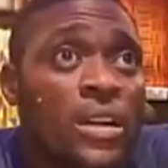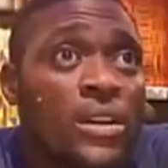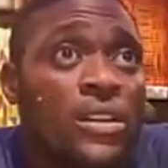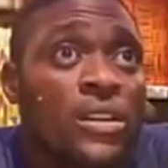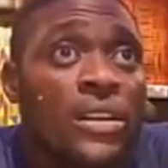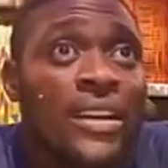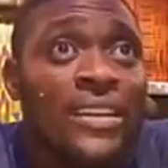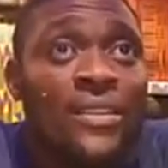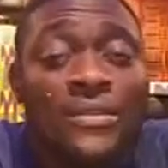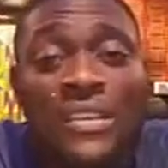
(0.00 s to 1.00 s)

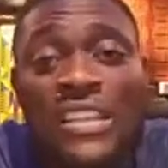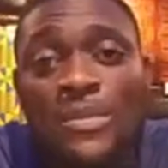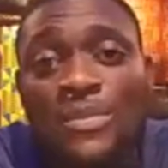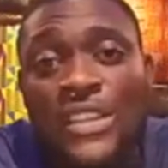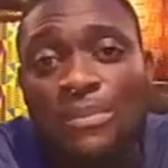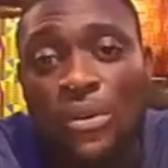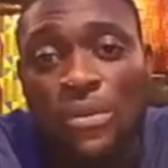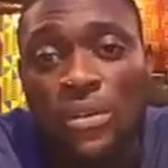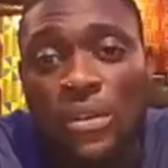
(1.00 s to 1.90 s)
any of these people.